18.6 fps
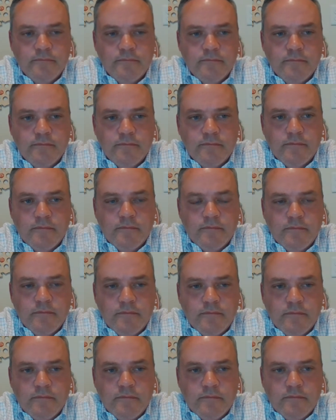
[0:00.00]

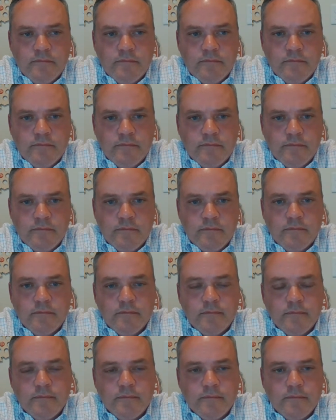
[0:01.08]

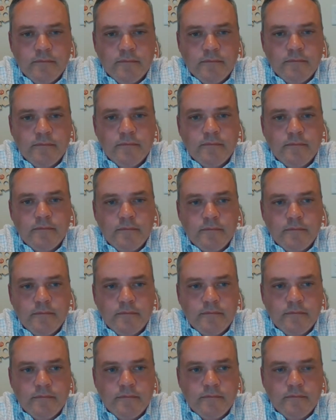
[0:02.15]

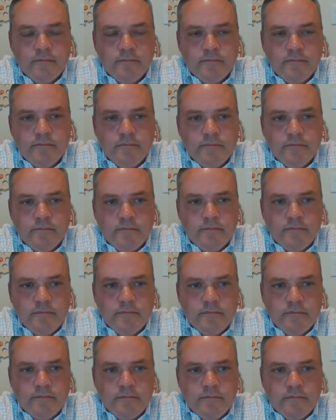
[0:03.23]

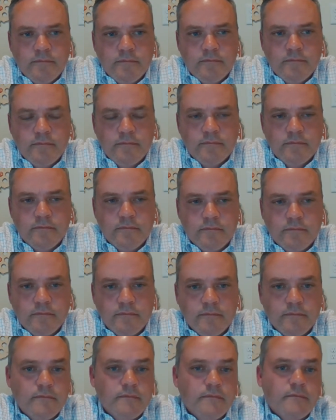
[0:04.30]

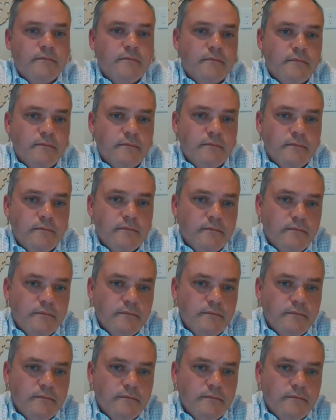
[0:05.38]
(silent)